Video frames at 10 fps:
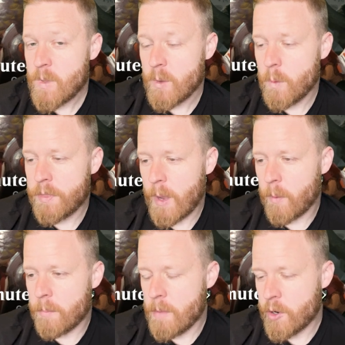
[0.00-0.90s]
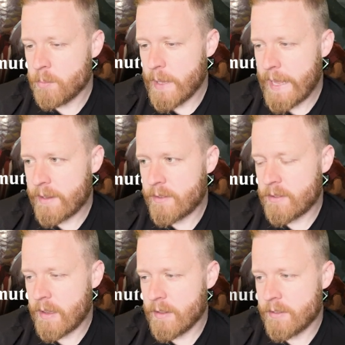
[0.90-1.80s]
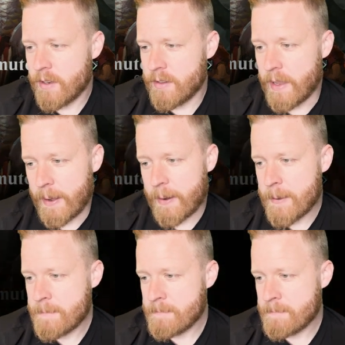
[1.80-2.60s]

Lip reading: with our mono black skeleton deck.